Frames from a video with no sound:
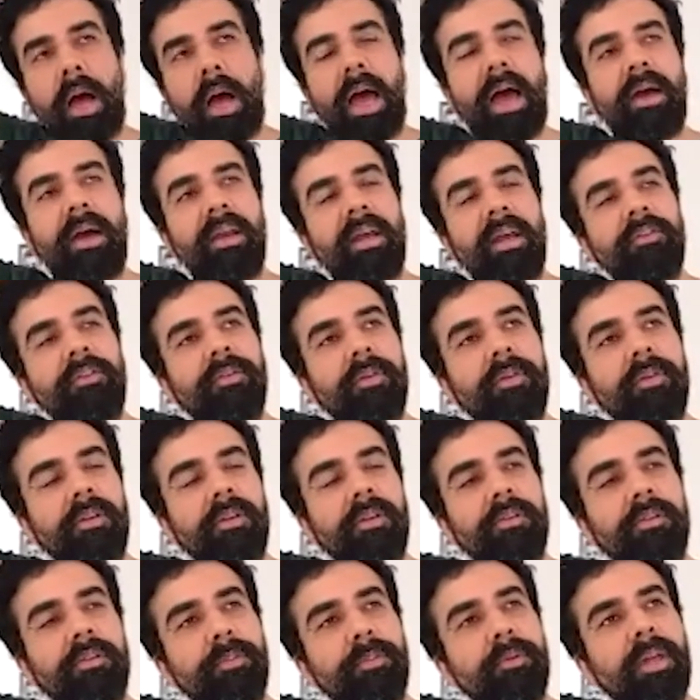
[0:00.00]
And as far
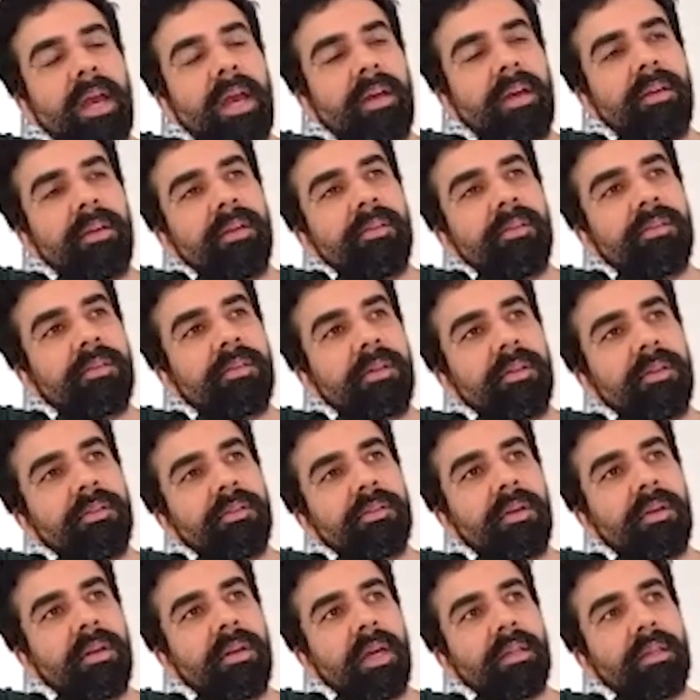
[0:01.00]
as protagonist is
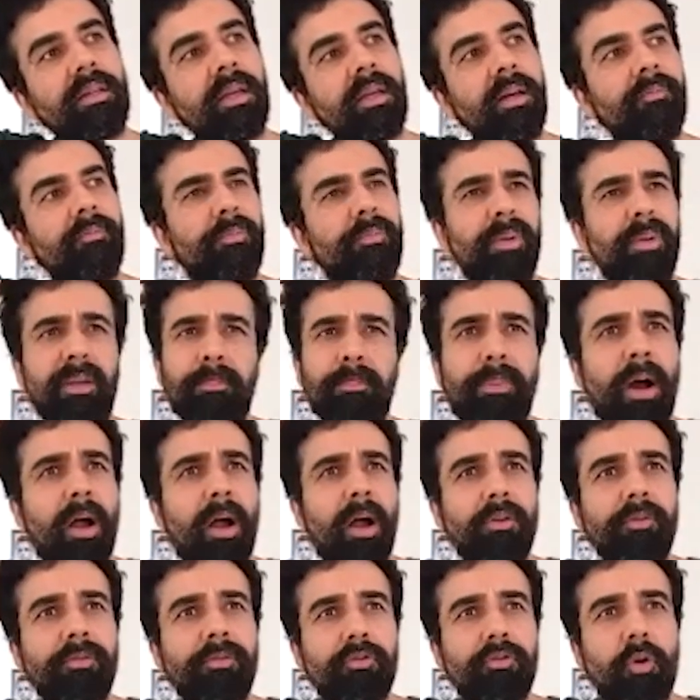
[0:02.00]
concerned, I think I've been
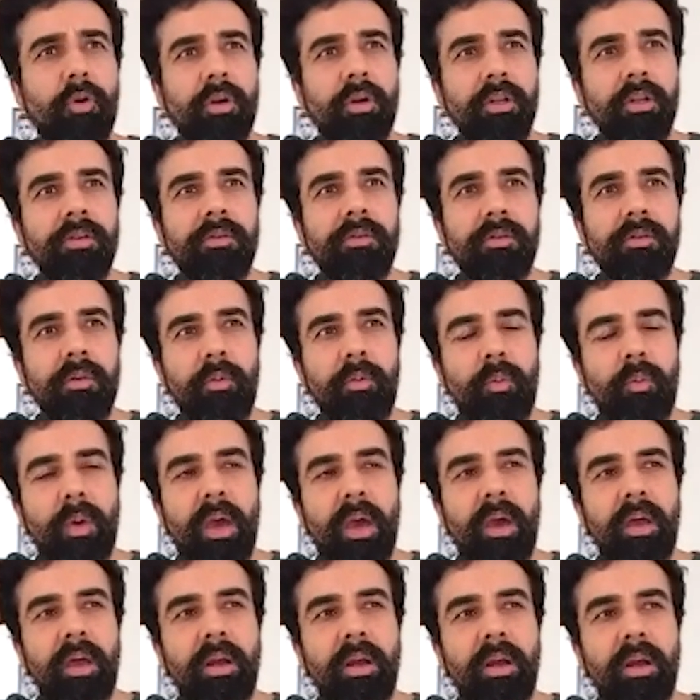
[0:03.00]
part of stories
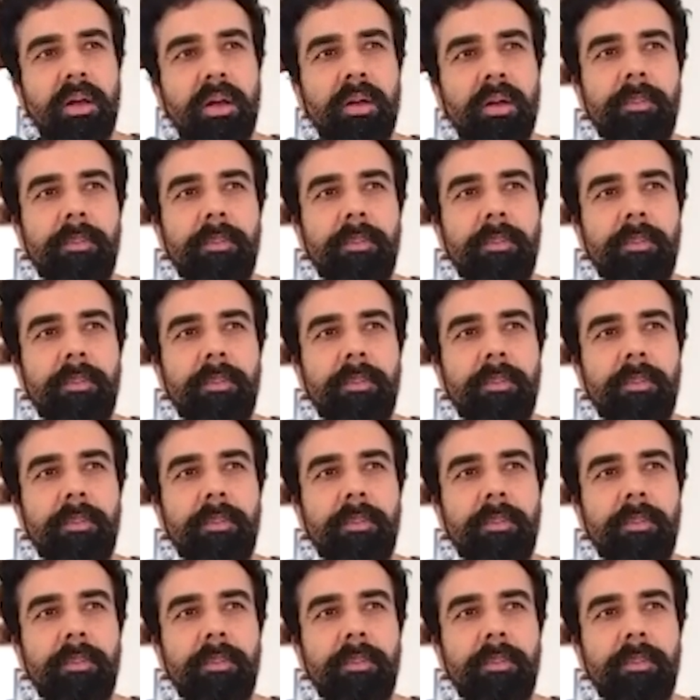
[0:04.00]
where...